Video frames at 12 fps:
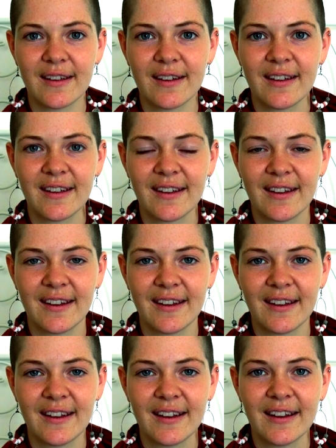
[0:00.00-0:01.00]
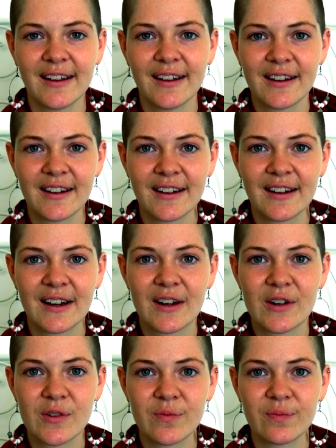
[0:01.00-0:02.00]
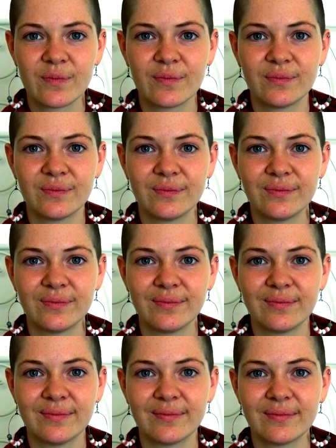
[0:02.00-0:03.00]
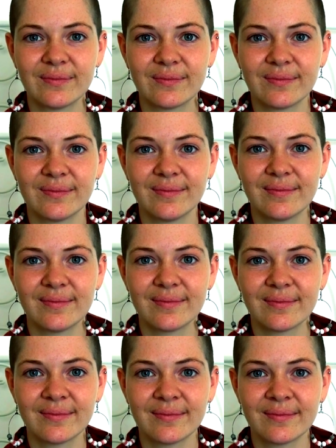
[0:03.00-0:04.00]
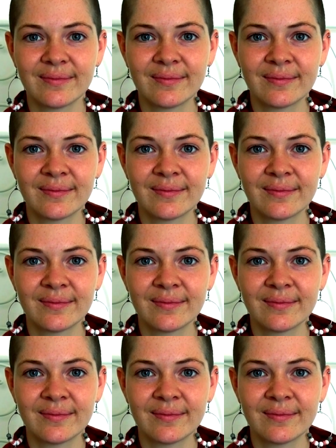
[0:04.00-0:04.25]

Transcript: (silence)